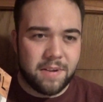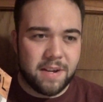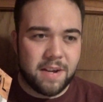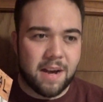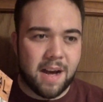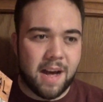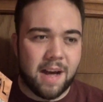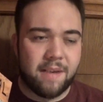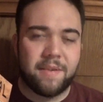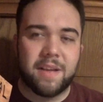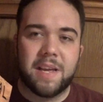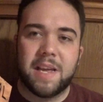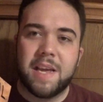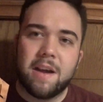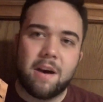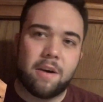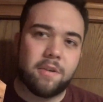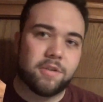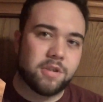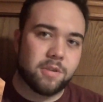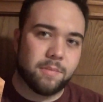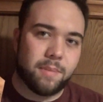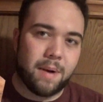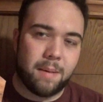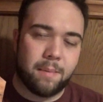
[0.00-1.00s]
Cava. He
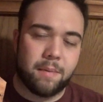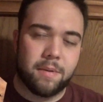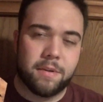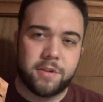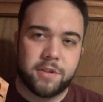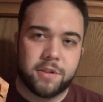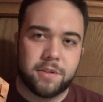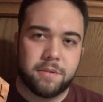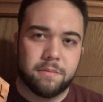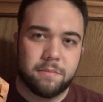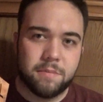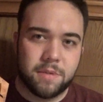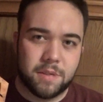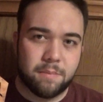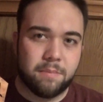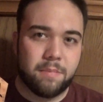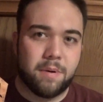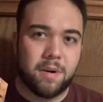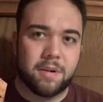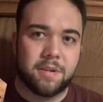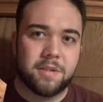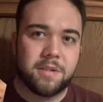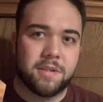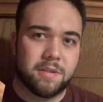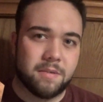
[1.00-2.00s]
also published some
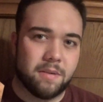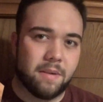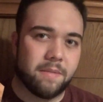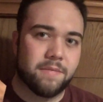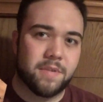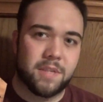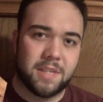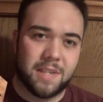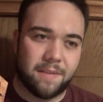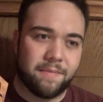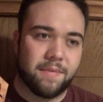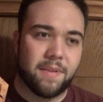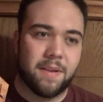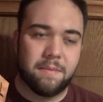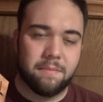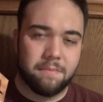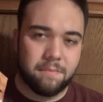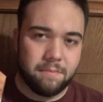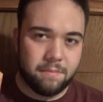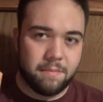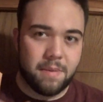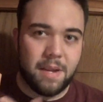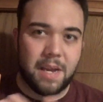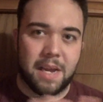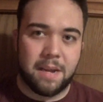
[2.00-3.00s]
books of stuff that
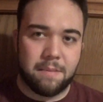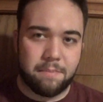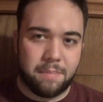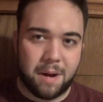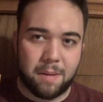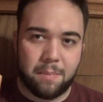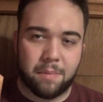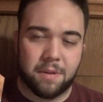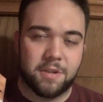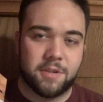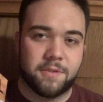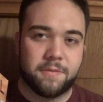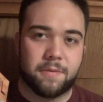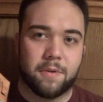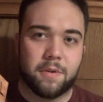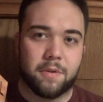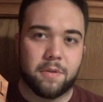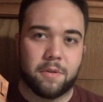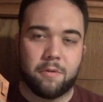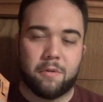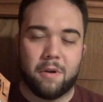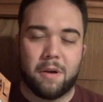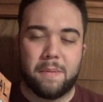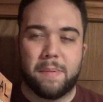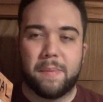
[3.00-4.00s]
he had published for
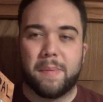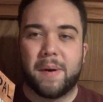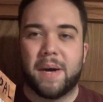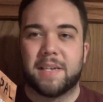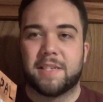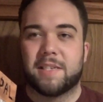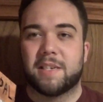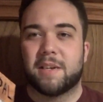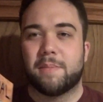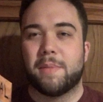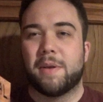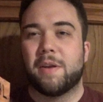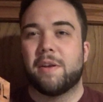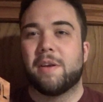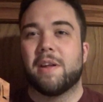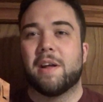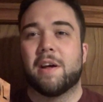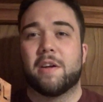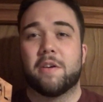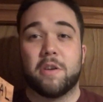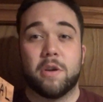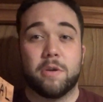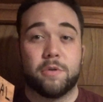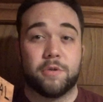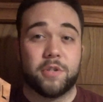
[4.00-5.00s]
the creepypasta community
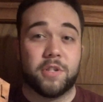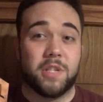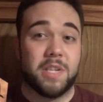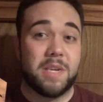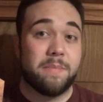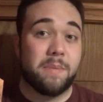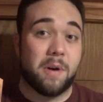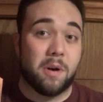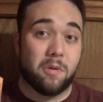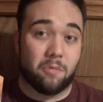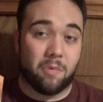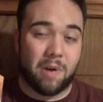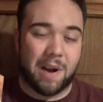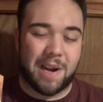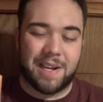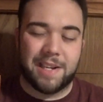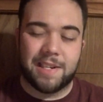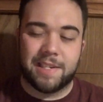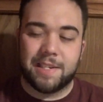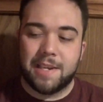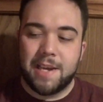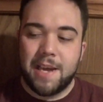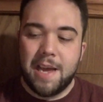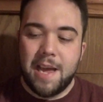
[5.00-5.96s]
on No Sleep on Reddit.